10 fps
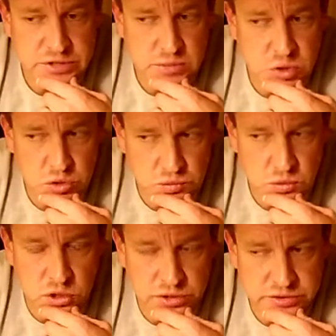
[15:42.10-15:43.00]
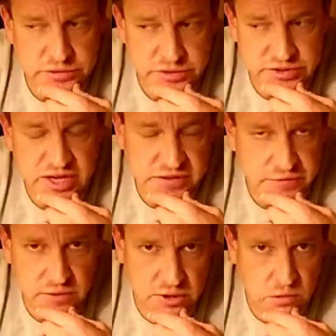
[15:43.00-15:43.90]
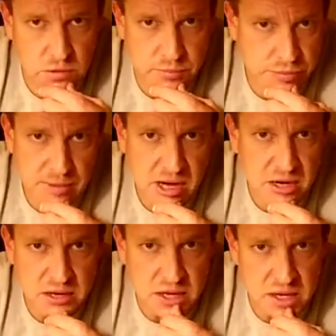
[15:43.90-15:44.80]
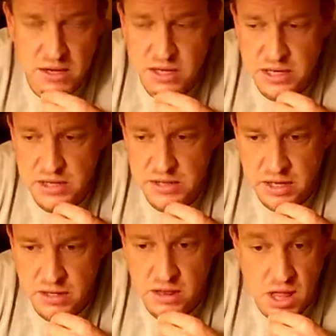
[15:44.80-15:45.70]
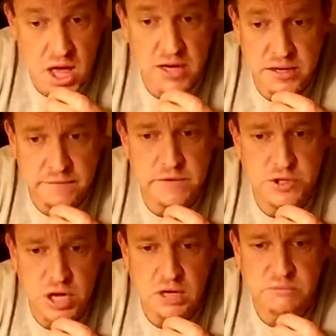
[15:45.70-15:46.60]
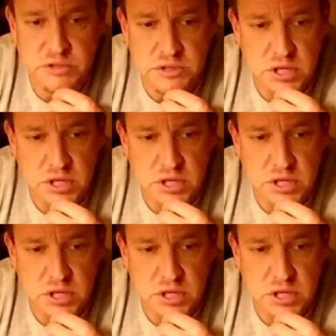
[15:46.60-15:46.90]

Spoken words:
someone who's worked successfully in corporate America and done a lot of different jobs.